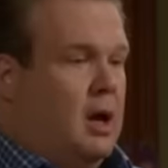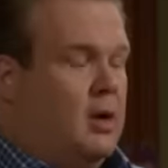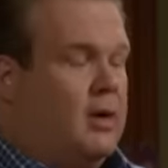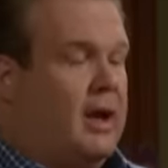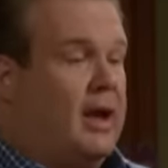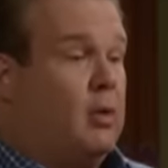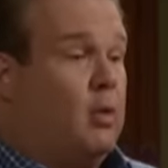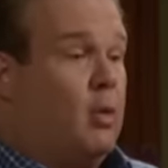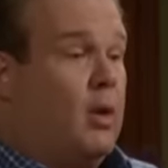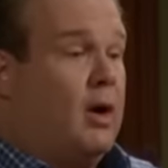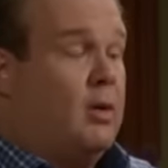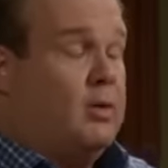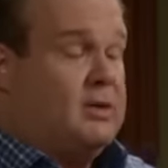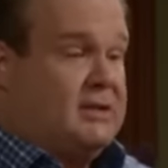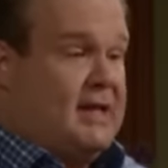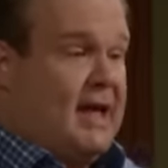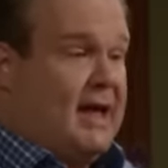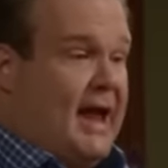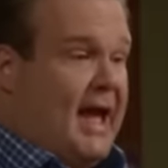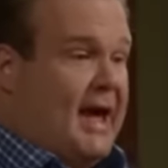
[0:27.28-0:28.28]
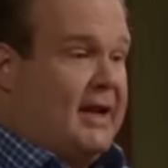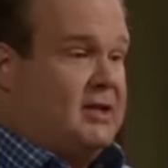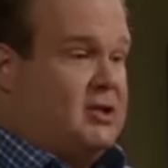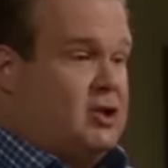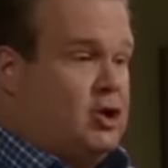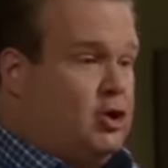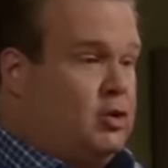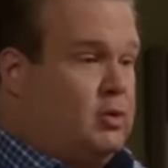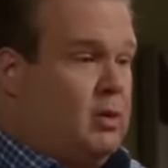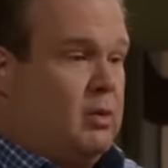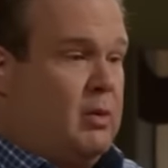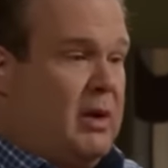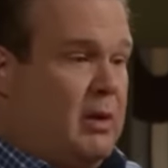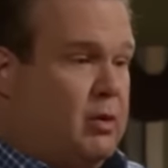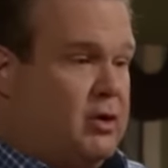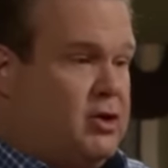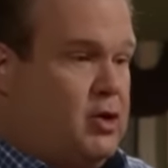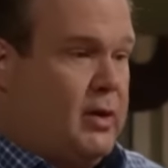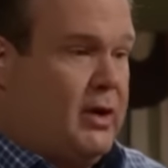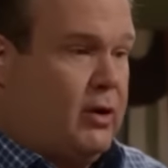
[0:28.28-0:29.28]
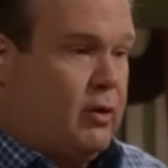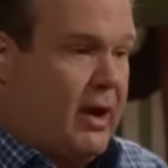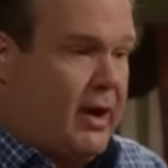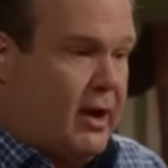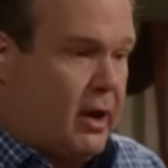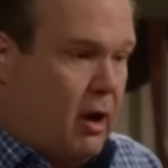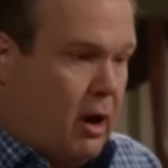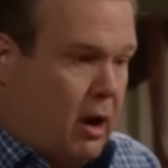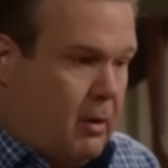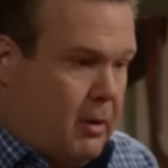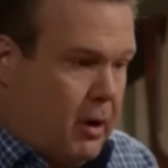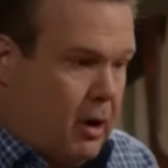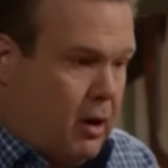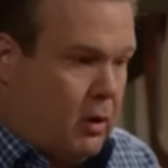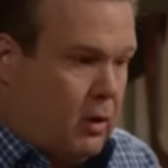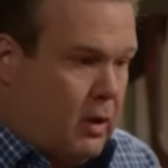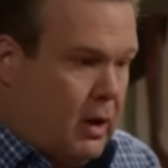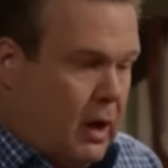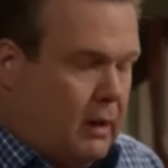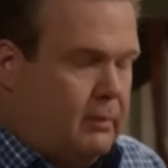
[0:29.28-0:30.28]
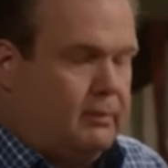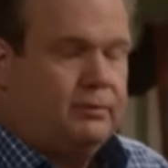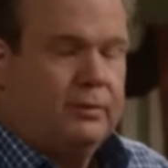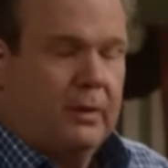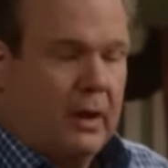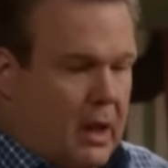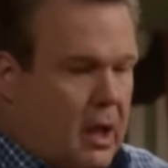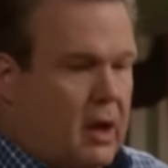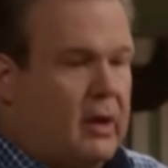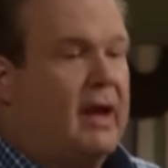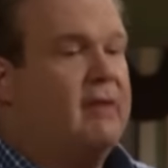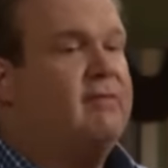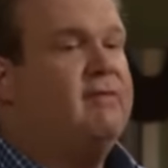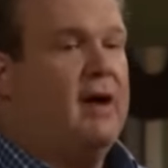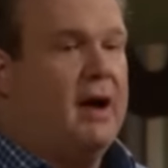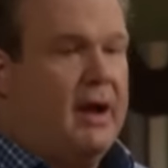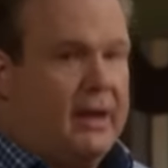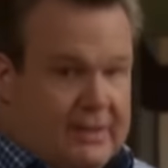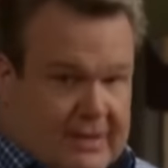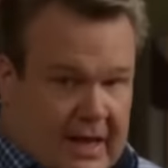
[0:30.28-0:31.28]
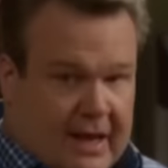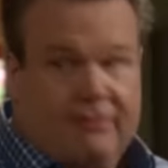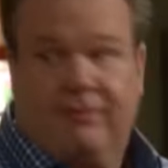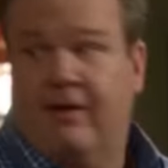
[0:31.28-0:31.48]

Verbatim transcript: Okay, where was that attitude when we were doing Greta Garbo? Okay, fine, take